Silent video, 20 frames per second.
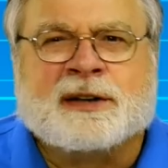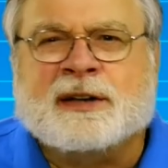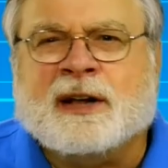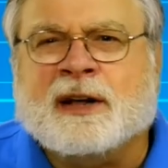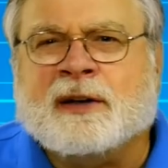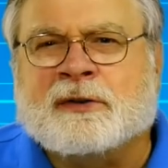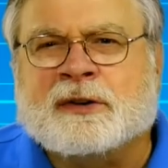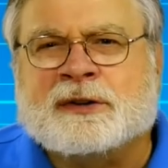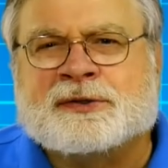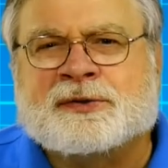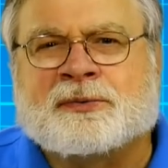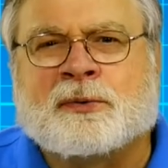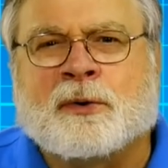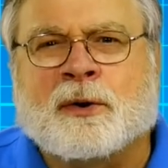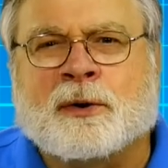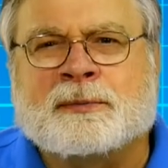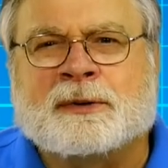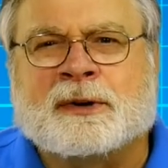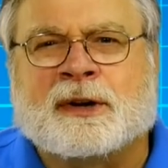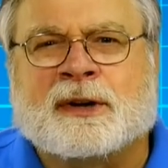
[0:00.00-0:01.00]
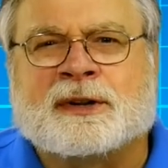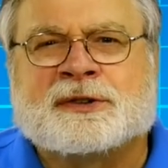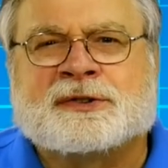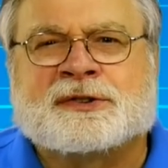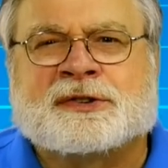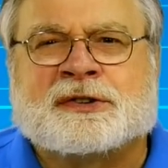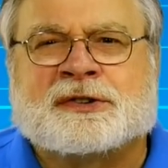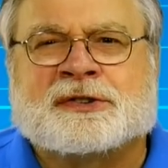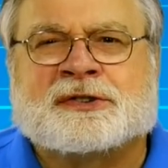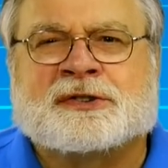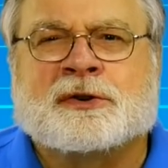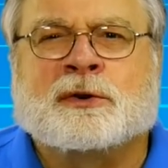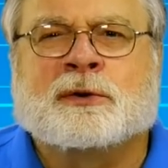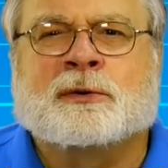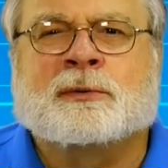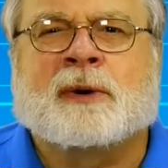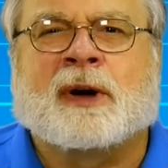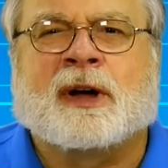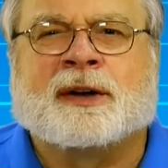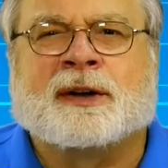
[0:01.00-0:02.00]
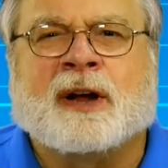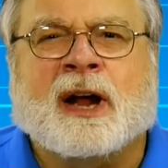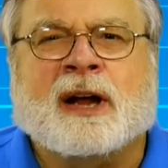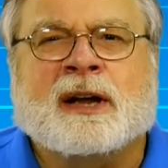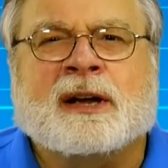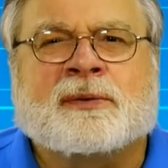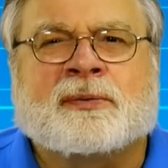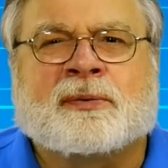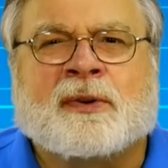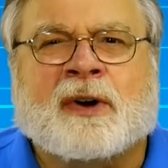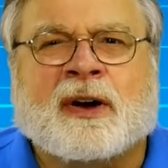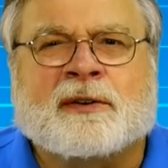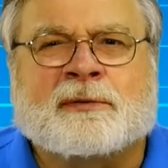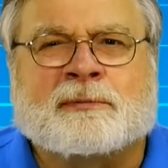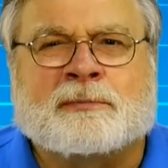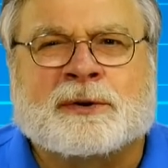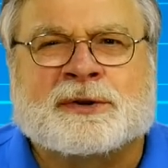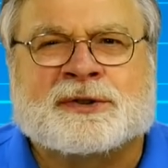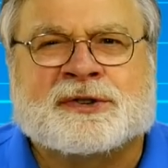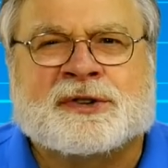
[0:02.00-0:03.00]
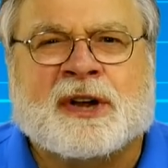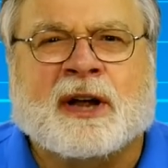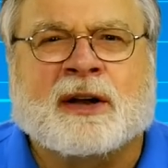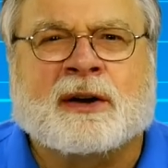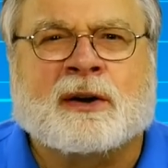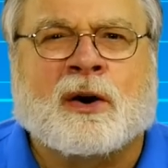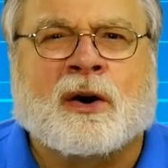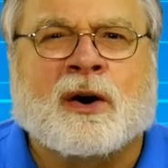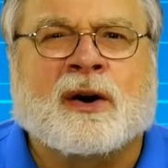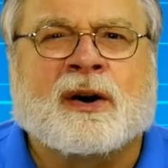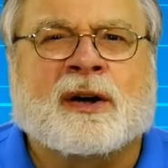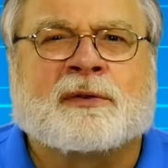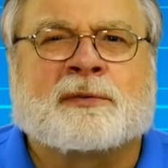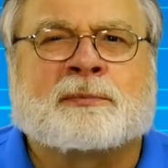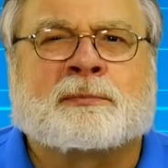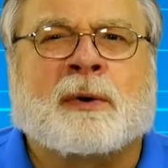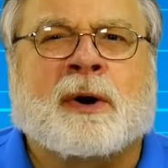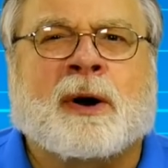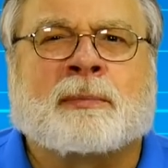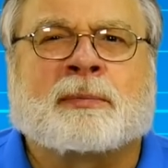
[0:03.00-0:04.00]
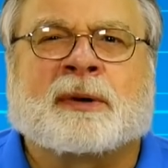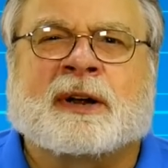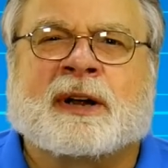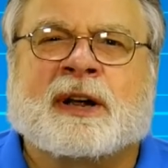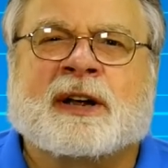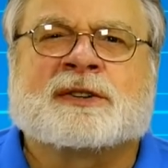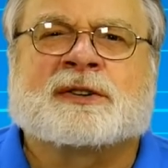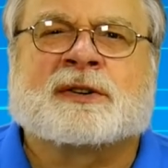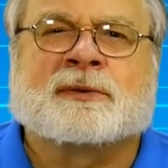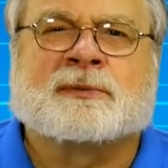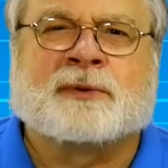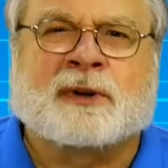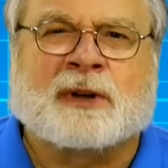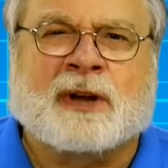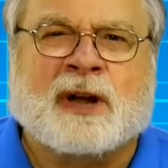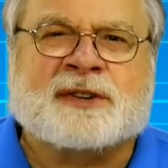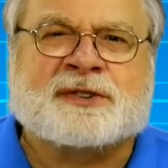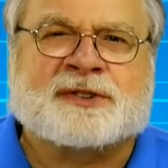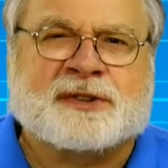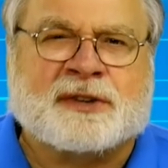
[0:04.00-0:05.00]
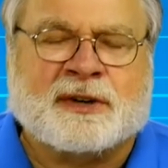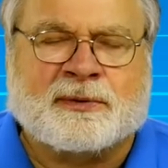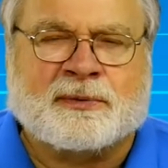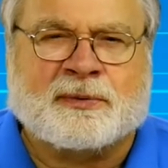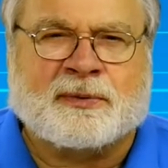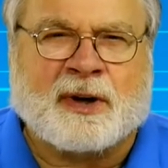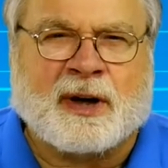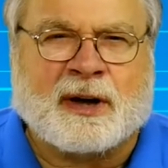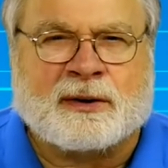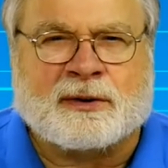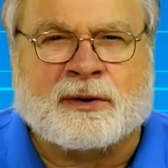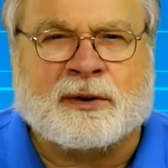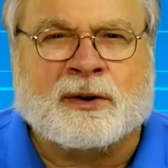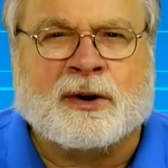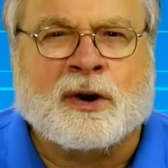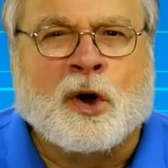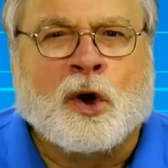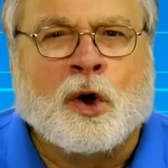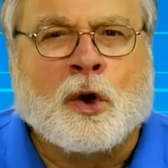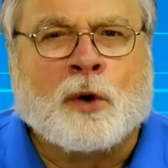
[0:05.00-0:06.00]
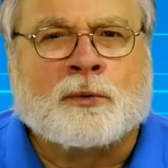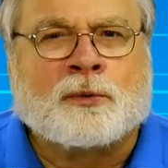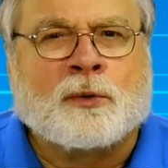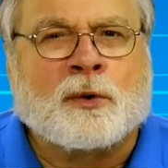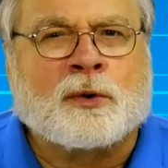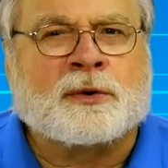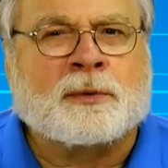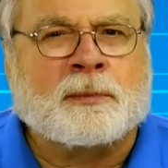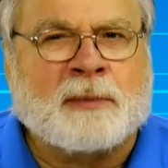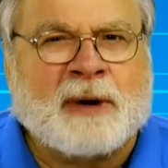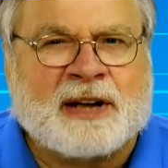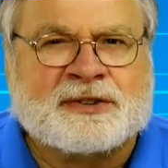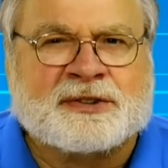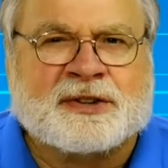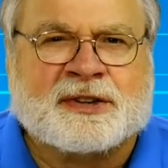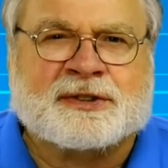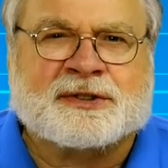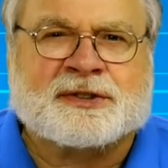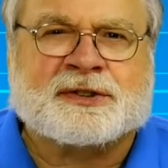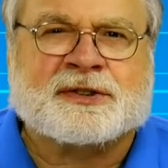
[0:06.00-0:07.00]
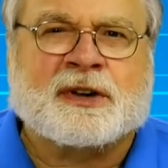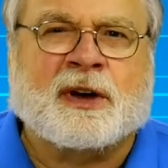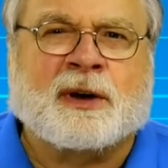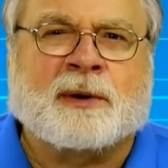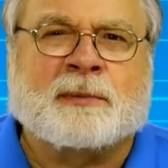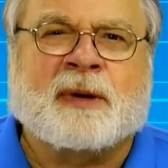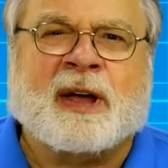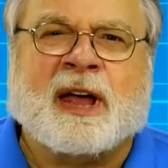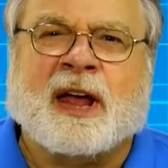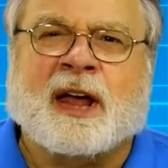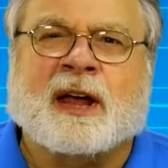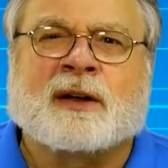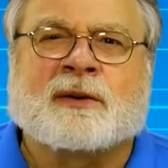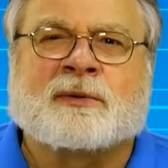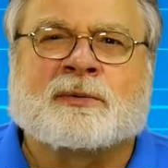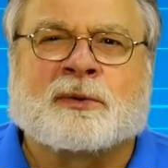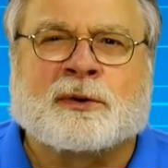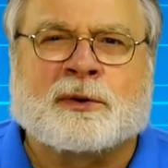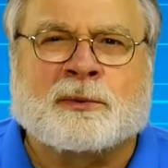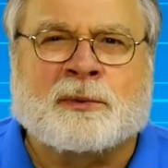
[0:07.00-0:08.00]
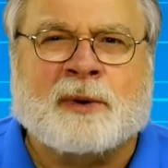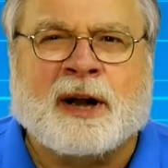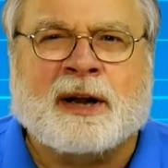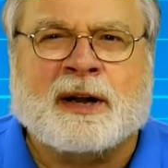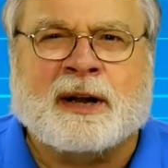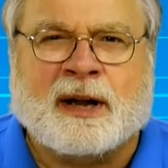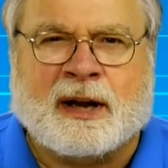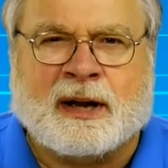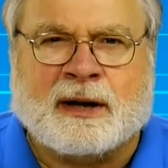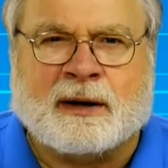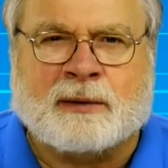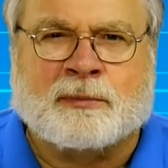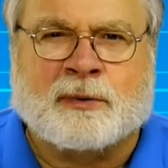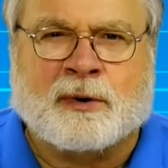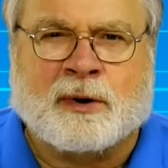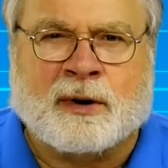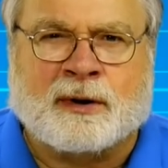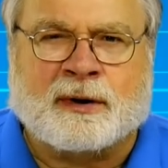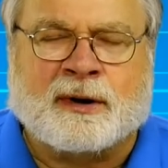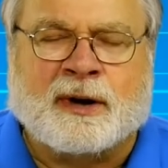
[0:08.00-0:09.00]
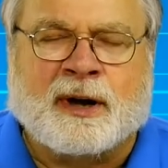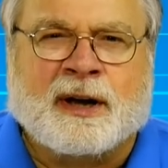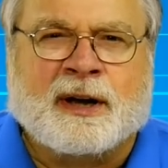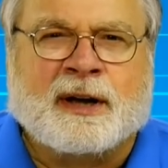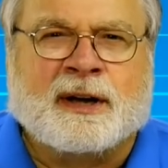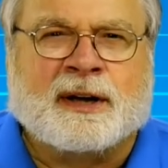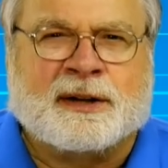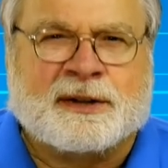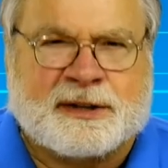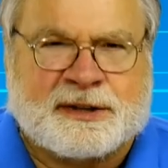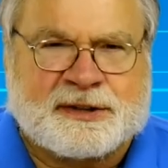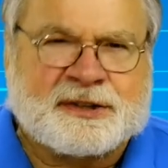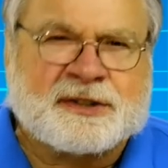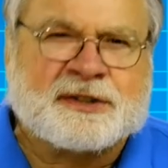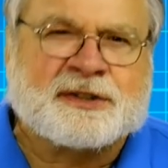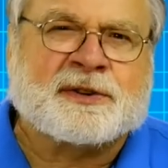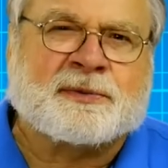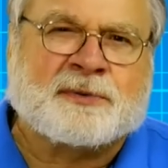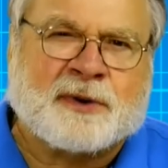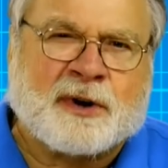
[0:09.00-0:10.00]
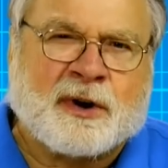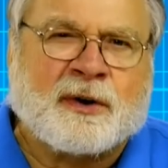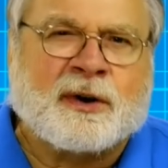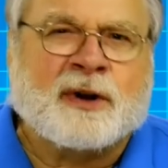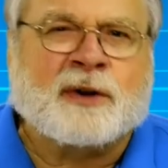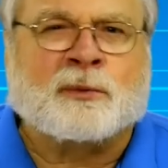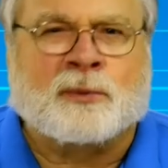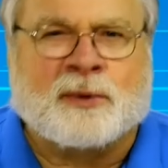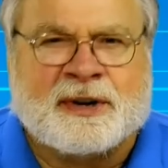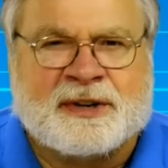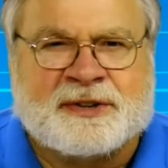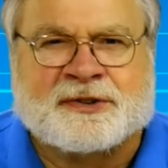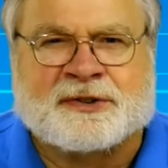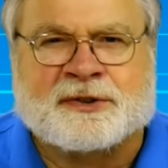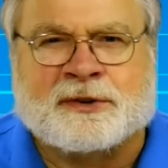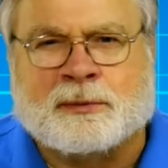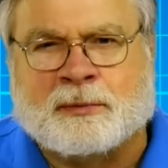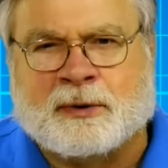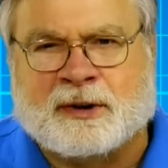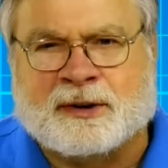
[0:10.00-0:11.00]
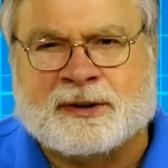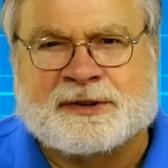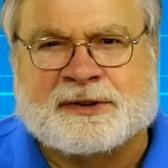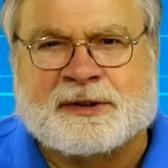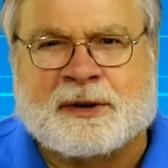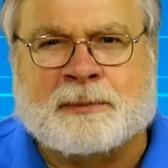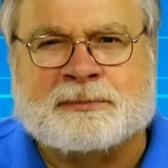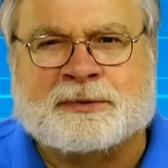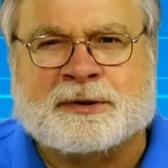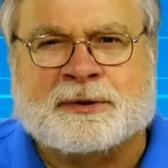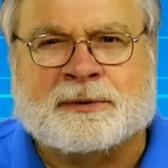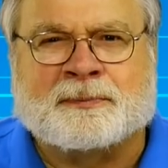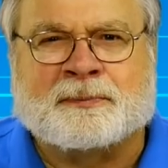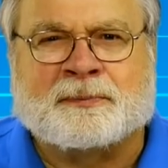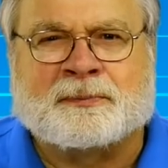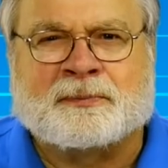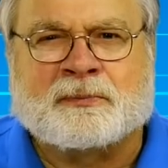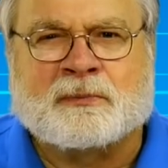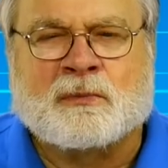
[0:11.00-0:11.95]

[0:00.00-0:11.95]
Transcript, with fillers: David's formulas assume a ninety-five percent R F propagation velocity factor for the matching stub and for the radiating part, and this is a very reasonable assumption.